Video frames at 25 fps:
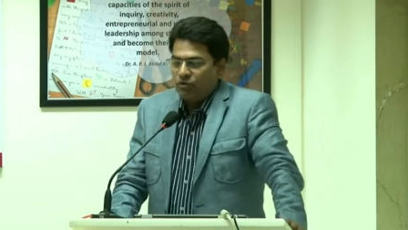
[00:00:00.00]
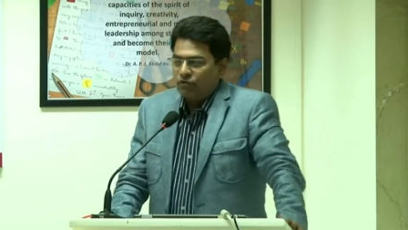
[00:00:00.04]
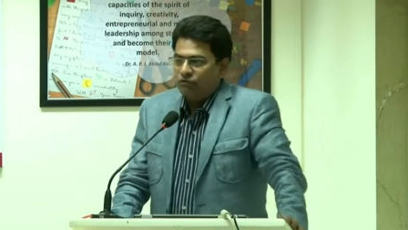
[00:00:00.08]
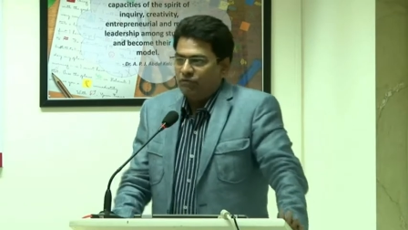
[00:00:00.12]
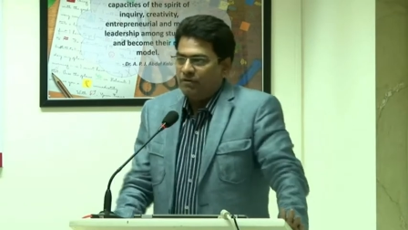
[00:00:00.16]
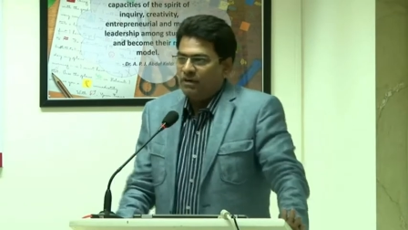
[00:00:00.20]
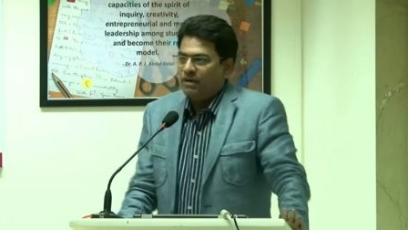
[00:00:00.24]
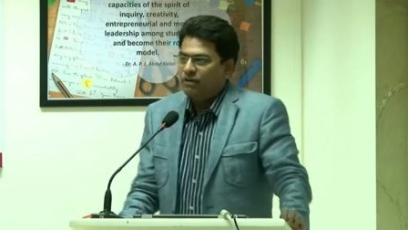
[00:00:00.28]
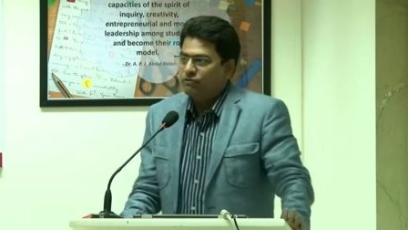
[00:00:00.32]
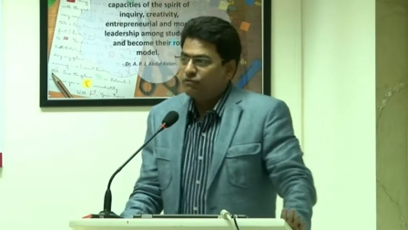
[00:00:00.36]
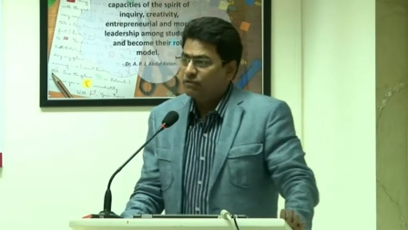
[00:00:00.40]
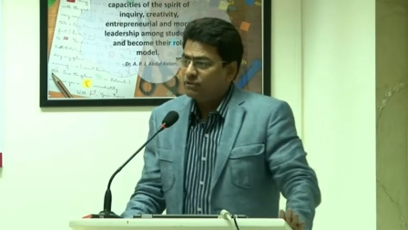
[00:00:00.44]

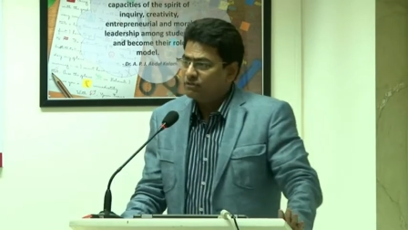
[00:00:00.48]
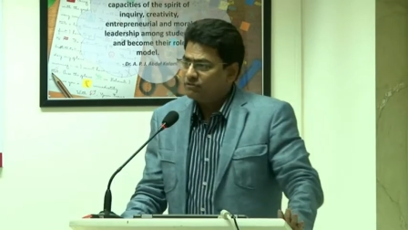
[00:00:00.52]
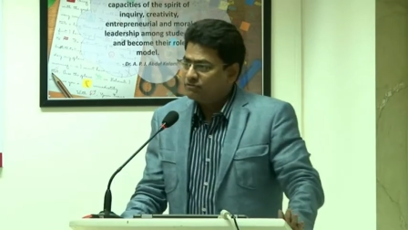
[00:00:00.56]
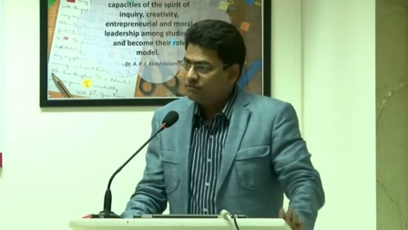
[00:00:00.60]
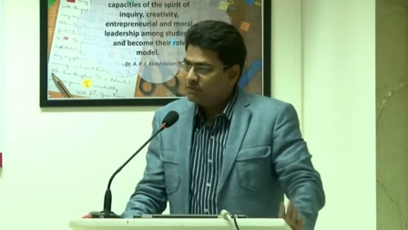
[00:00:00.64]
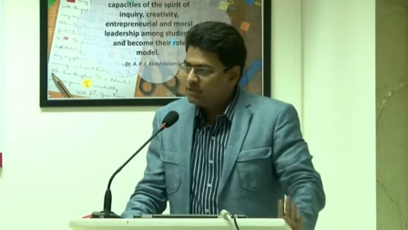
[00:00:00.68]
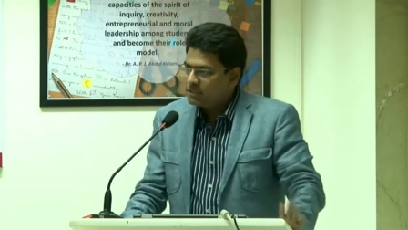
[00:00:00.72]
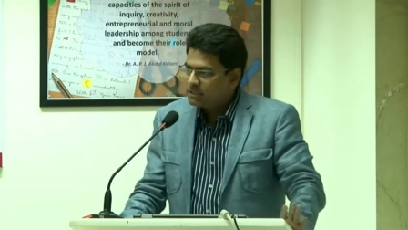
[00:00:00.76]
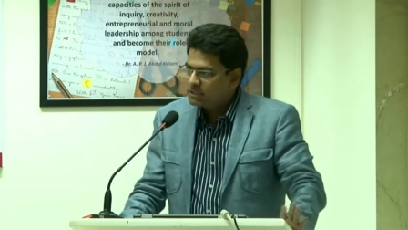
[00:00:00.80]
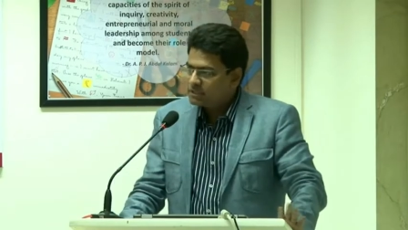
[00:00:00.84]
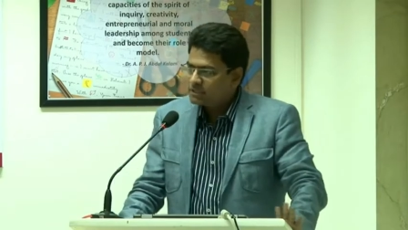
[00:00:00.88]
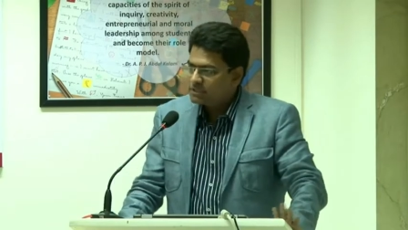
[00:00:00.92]
where for the
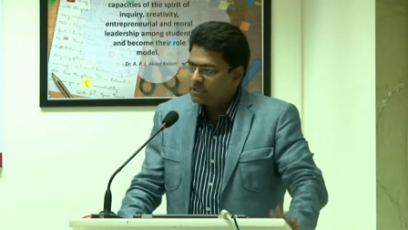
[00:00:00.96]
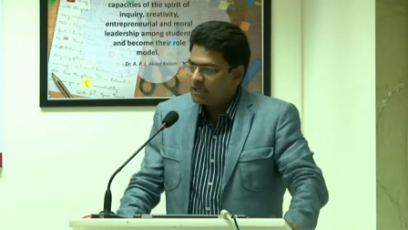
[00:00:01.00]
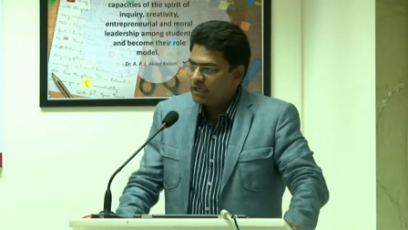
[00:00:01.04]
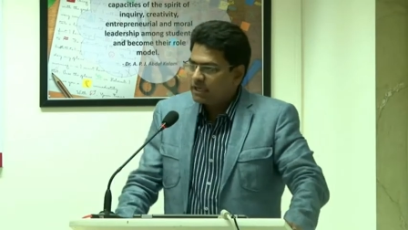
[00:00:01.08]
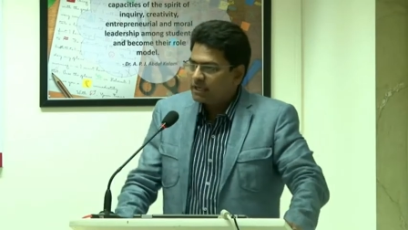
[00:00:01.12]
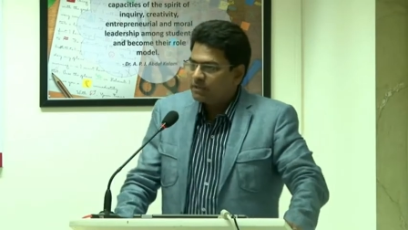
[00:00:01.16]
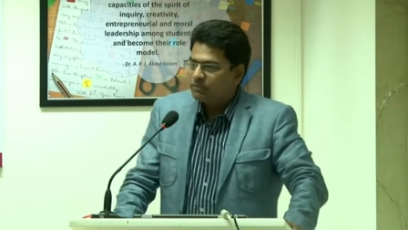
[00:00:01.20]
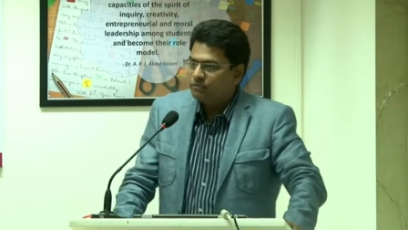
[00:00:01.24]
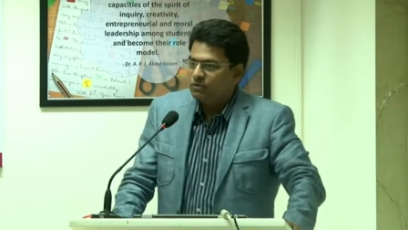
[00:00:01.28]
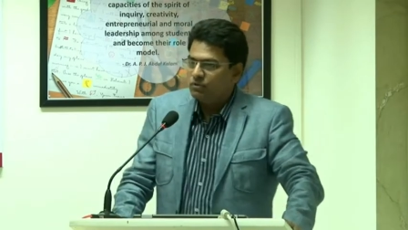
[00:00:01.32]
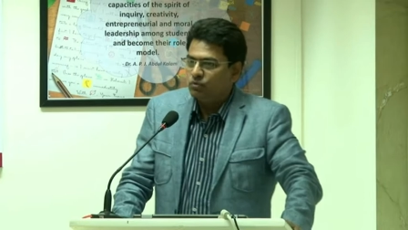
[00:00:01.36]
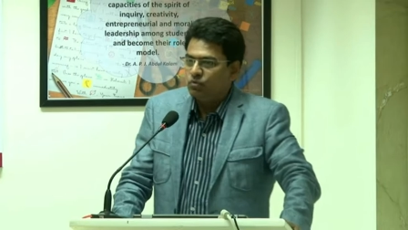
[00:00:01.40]
first
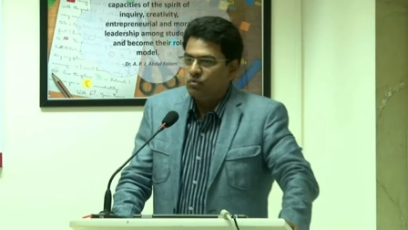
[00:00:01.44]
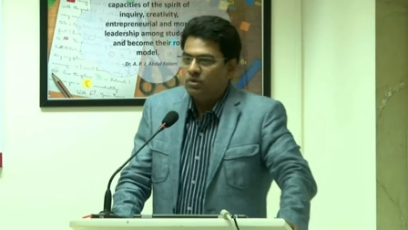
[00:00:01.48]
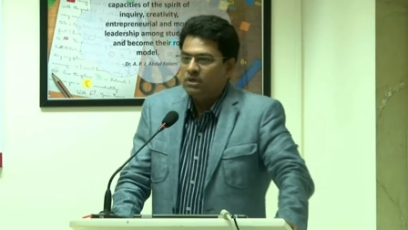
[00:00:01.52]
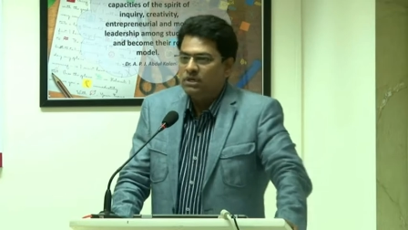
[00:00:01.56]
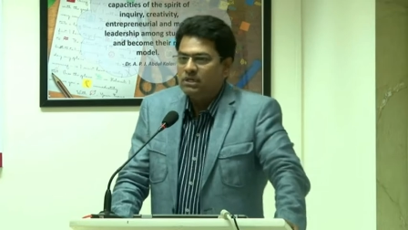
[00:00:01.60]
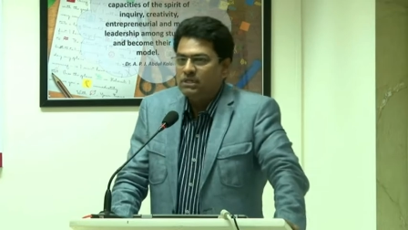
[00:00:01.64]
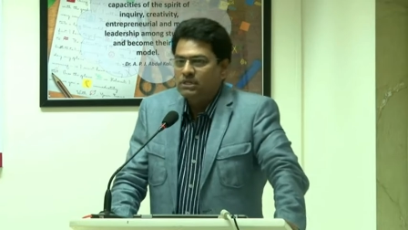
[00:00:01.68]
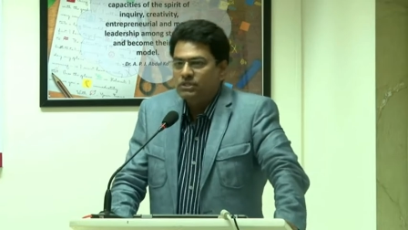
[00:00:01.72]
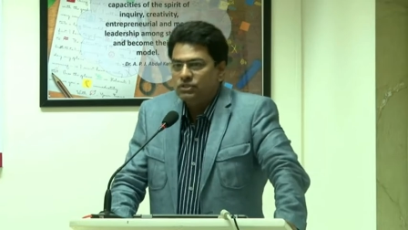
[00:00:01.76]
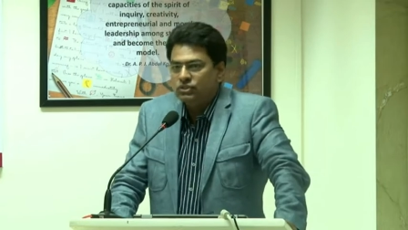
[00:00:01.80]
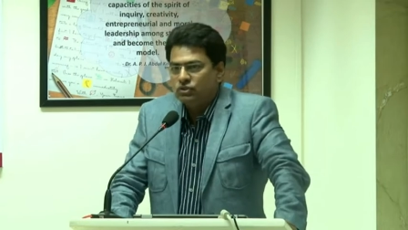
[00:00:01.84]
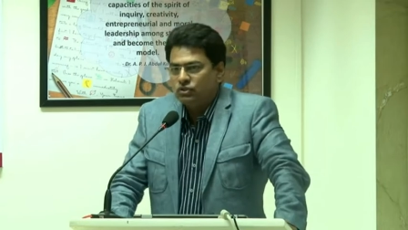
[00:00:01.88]
time the
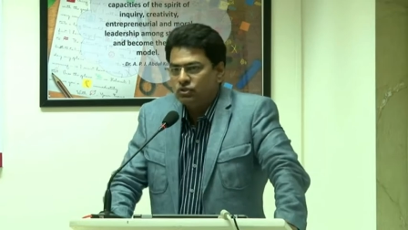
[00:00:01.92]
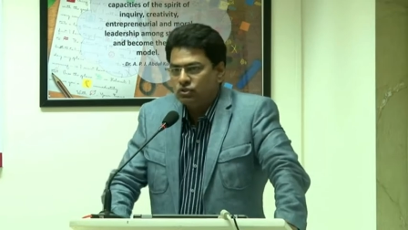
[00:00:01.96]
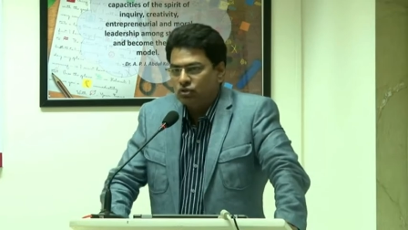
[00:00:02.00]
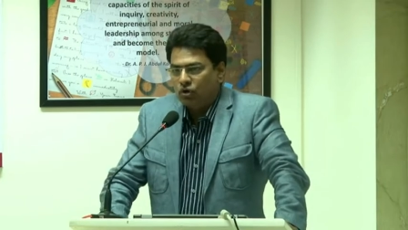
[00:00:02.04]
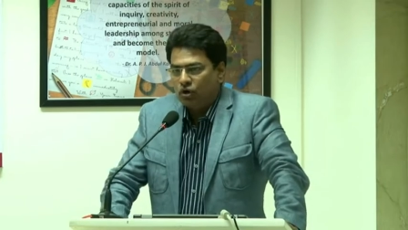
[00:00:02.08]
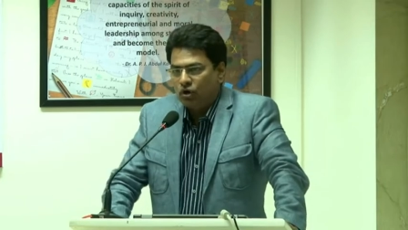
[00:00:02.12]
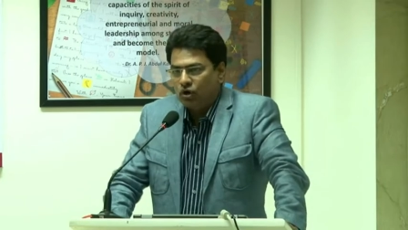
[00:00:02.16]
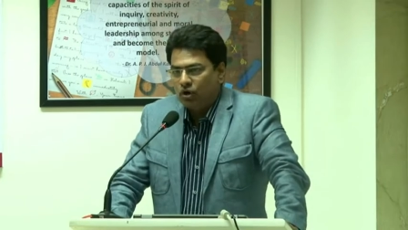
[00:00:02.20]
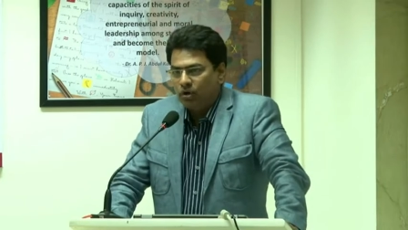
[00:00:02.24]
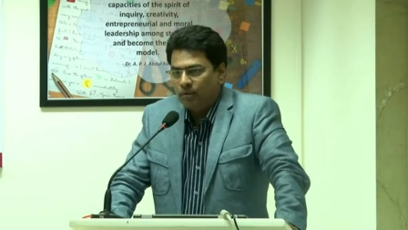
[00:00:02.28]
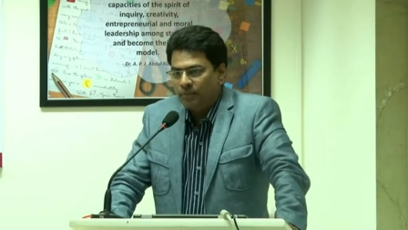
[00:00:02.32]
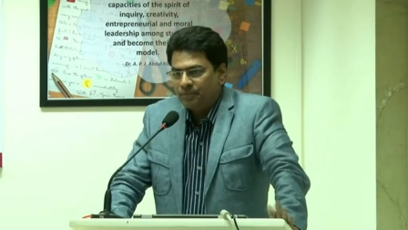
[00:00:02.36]
world
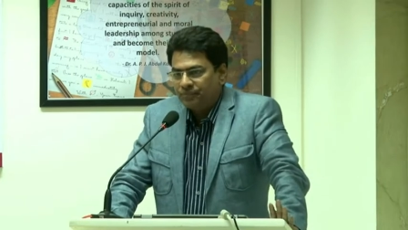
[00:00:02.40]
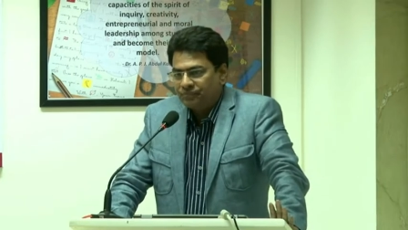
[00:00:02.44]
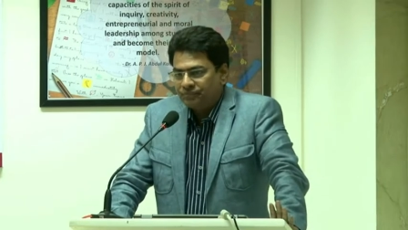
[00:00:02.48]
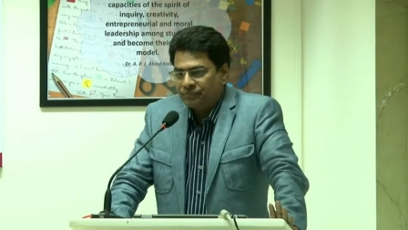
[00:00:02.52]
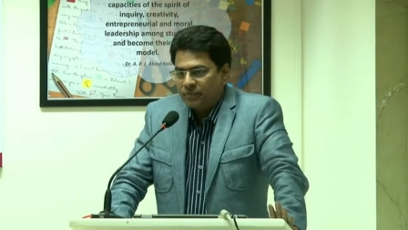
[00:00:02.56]
saw